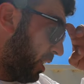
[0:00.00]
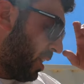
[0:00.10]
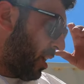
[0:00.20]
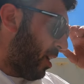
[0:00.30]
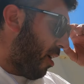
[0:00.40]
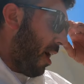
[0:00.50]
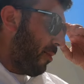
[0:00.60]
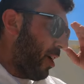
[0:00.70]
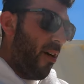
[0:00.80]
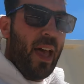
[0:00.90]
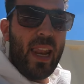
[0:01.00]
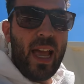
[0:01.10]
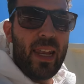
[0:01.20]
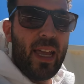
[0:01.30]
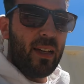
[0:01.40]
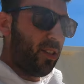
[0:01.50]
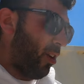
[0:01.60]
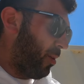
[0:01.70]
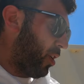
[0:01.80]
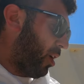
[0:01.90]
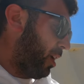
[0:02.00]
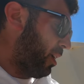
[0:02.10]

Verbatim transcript: all right, we got that out now, so we've got